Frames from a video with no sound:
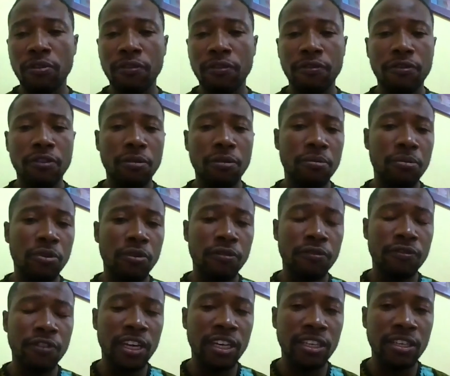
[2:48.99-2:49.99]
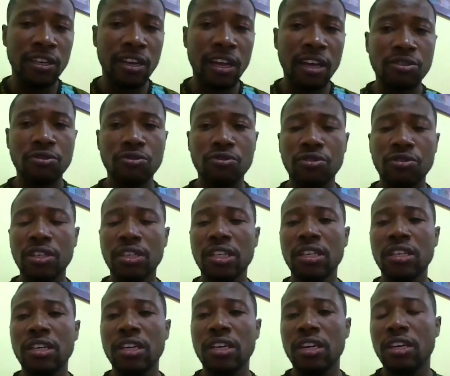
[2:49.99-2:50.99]
from the
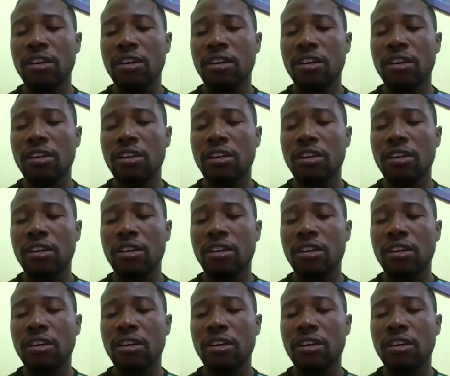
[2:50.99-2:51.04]
industry,